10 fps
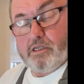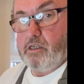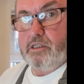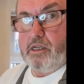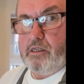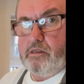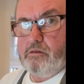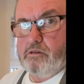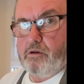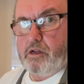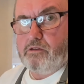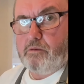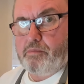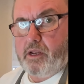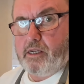did I say
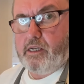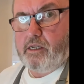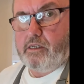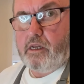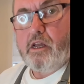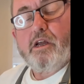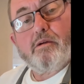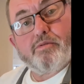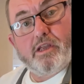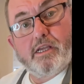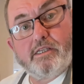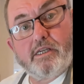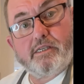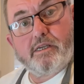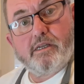200
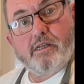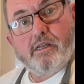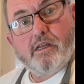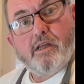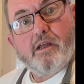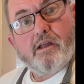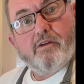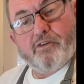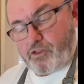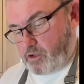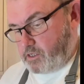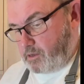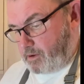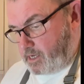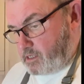preheated for
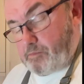30 minutes.